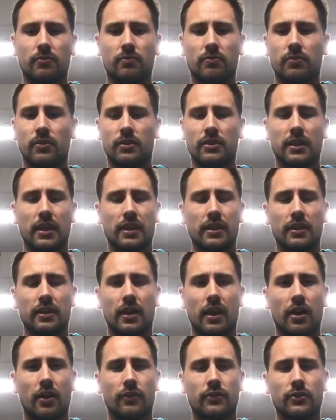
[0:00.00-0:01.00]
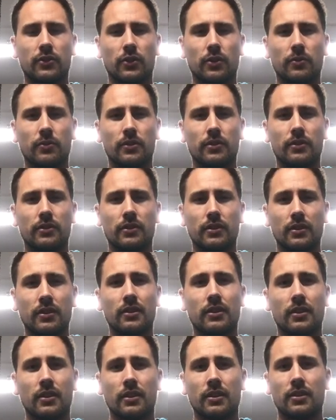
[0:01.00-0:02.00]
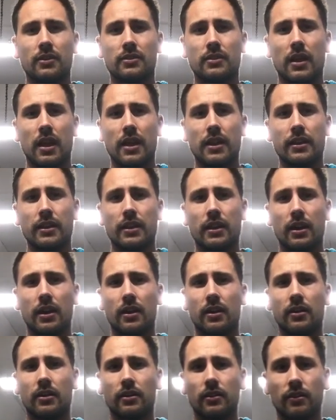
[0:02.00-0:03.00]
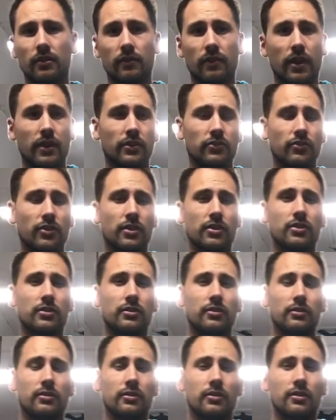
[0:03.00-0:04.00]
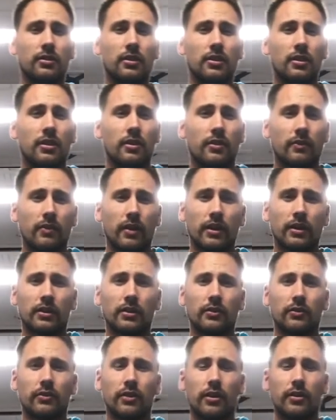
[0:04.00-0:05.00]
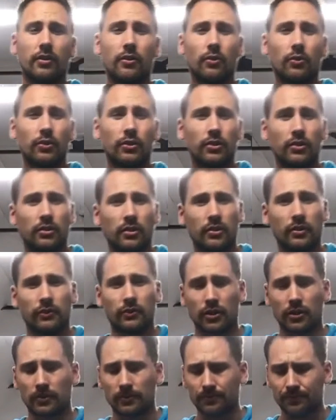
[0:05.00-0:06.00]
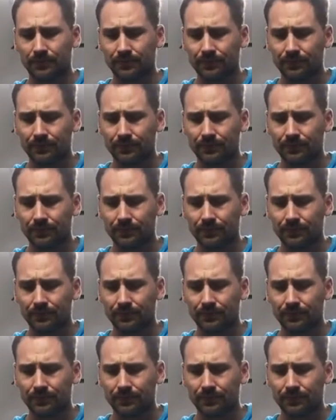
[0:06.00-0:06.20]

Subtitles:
but take your hat off to him and say thanks, Rich, and thank you for all the good that you've done.